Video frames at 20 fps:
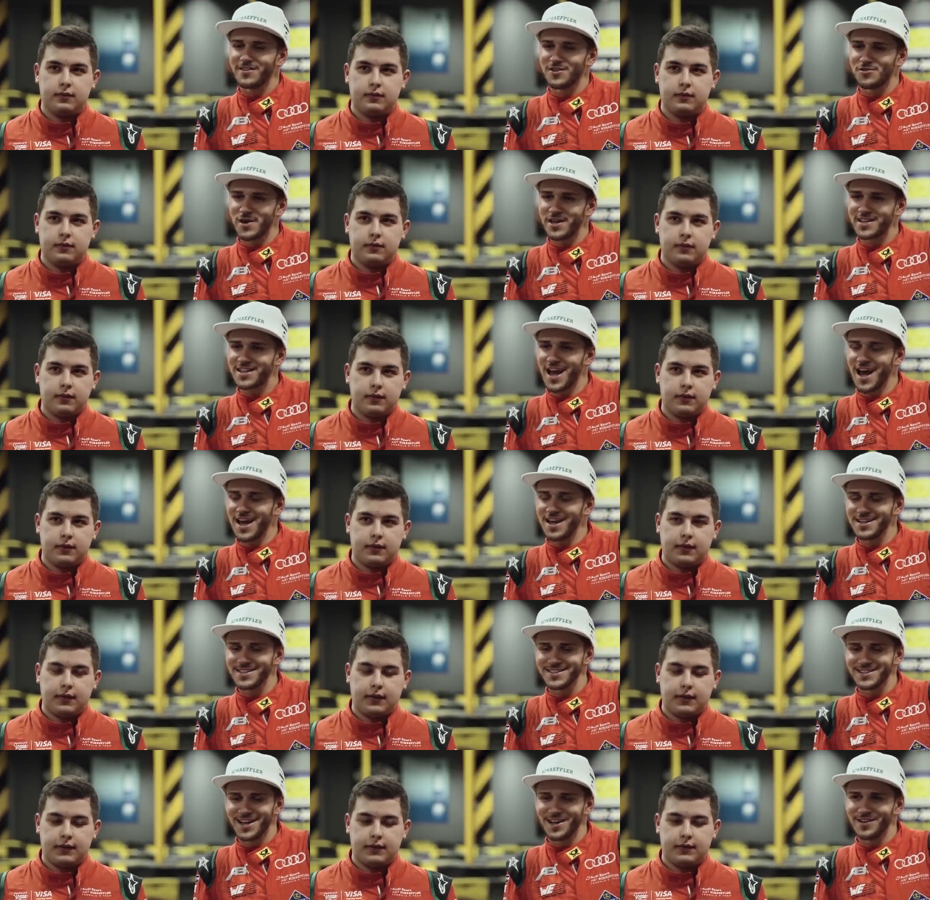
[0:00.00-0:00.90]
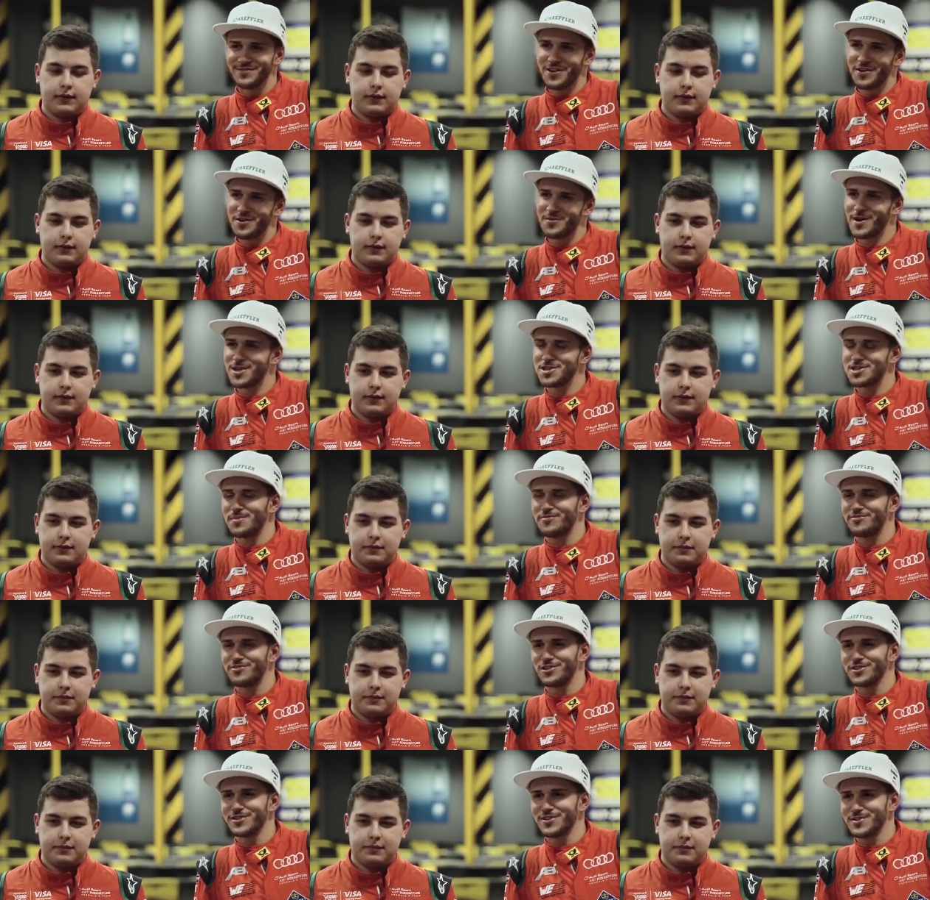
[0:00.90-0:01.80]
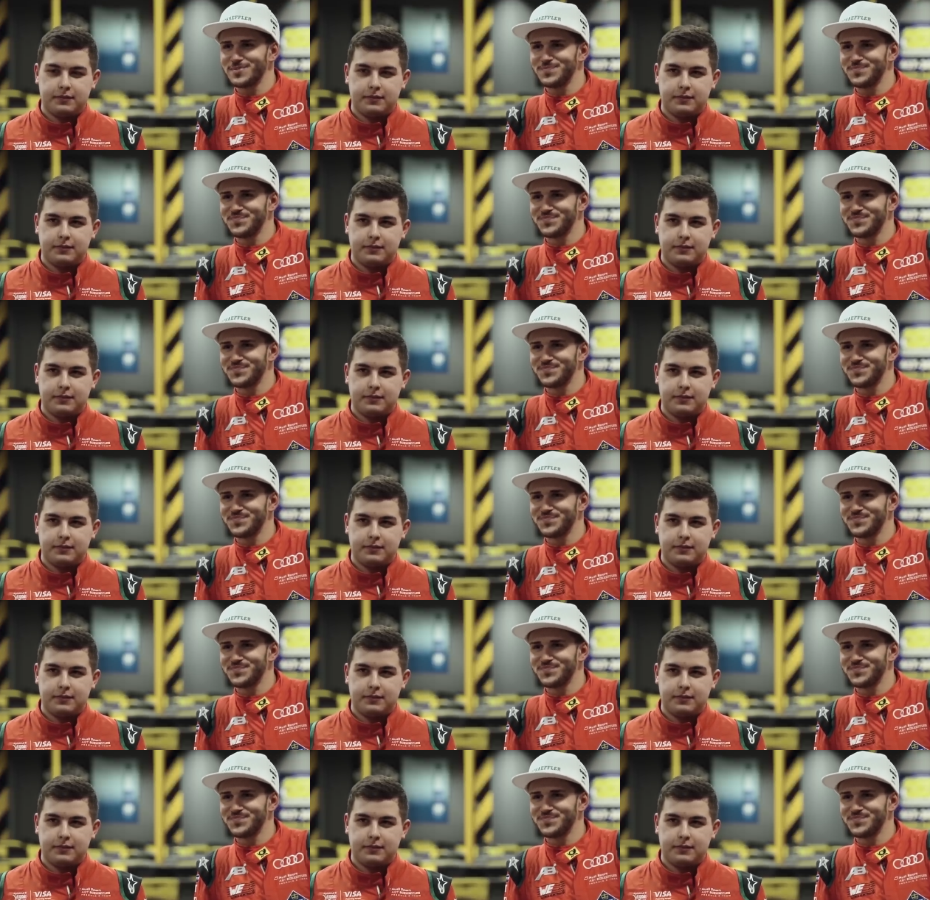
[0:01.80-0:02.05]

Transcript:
Speaker 1: the red colors are very much up front.